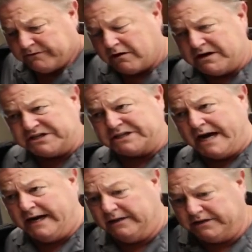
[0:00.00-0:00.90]
very
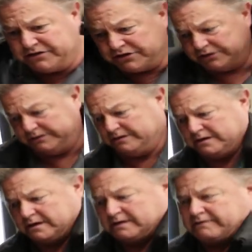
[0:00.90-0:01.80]
stylish
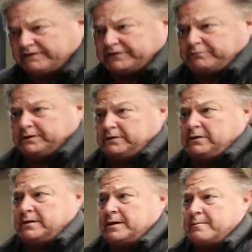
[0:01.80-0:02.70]
fifth wheel,